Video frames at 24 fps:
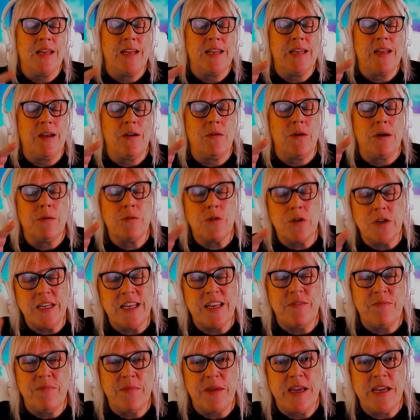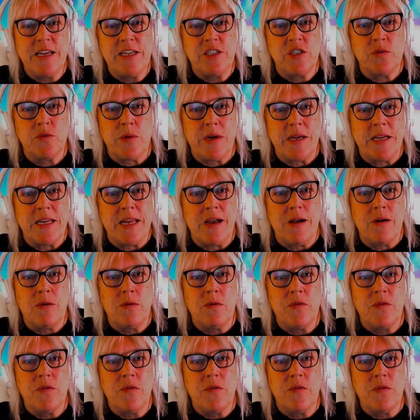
Now, I'm going to give my age away now.